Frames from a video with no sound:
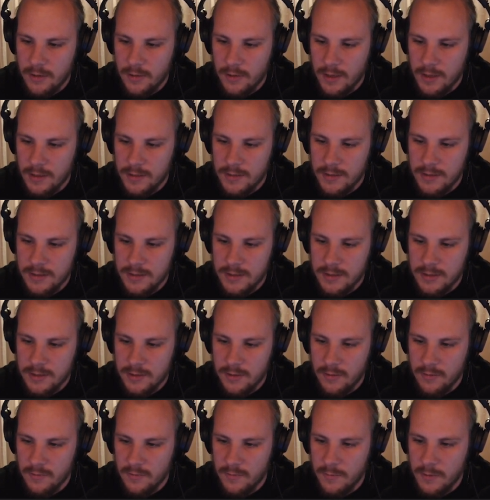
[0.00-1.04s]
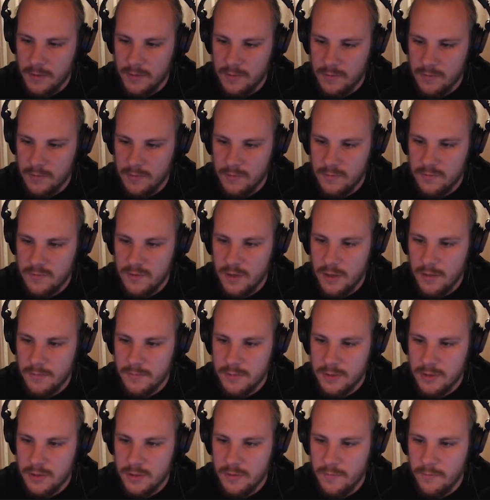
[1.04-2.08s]
okay, this is going to be to the
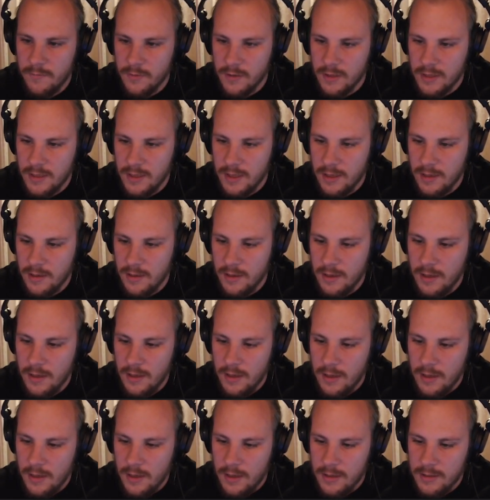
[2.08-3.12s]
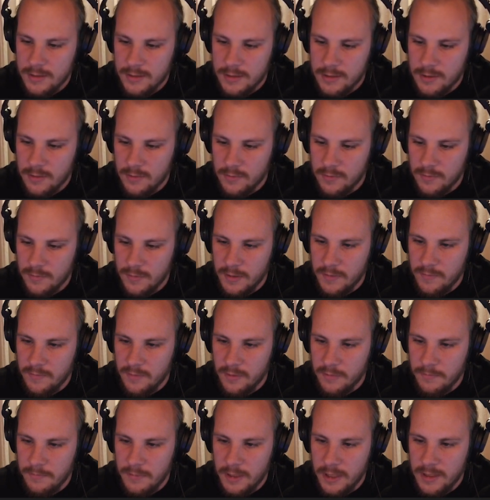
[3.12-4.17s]
drums for the kick, this is going to be for
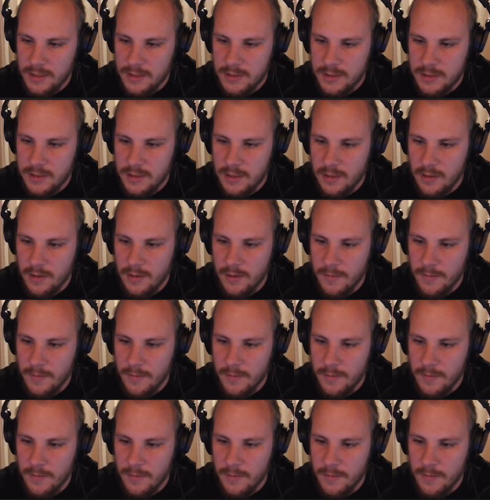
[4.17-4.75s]
the bass,